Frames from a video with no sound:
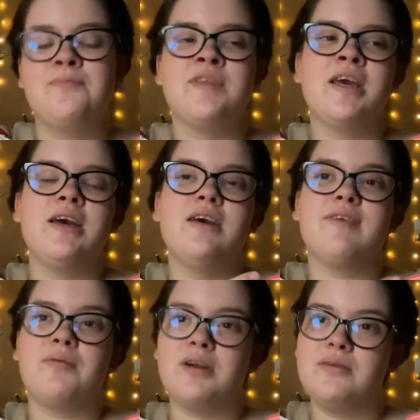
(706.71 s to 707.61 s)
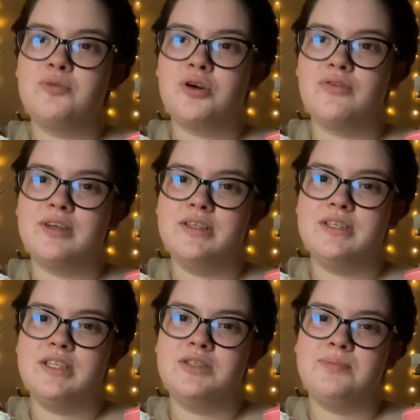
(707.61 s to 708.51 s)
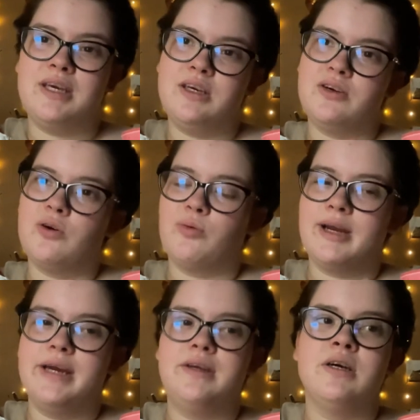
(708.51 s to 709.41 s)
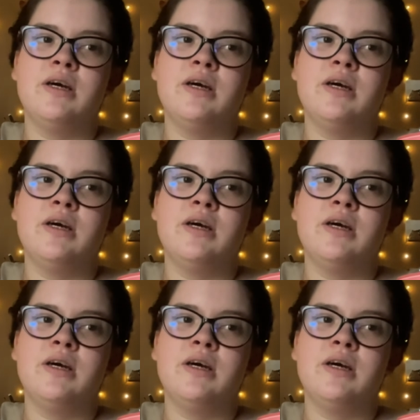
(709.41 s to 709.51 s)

If I wanted more of an intense pink or red,